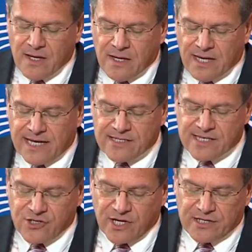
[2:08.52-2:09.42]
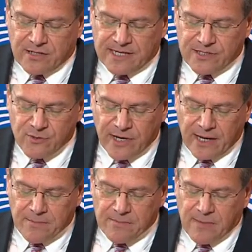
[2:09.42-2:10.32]
Ladies and gentlemen,
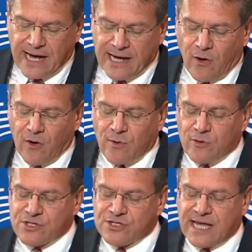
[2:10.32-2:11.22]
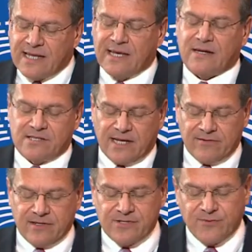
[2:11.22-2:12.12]
during my almost 10-year
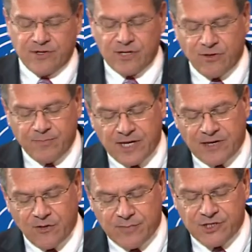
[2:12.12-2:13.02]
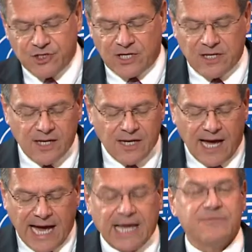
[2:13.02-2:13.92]
service for the European Commission,
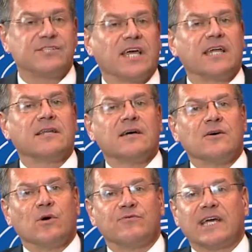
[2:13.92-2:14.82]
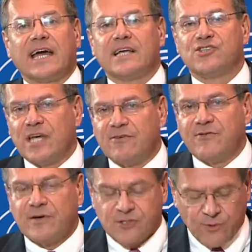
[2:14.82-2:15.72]
I have seen what we can achieve
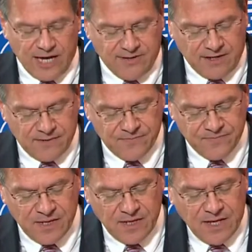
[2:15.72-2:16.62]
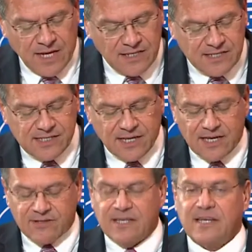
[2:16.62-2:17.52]
together. It is clear
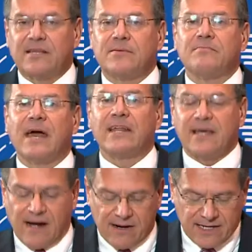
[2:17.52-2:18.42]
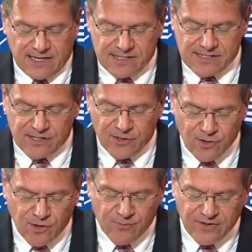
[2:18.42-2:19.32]
that in many areas,
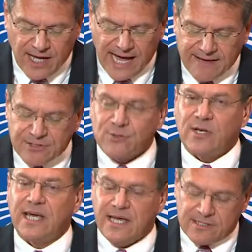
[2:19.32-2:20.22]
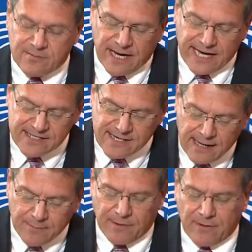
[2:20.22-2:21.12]
Europe will have to lead by
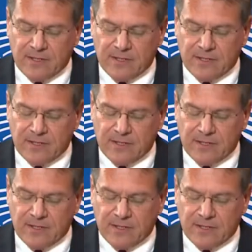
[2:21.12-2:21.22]
example.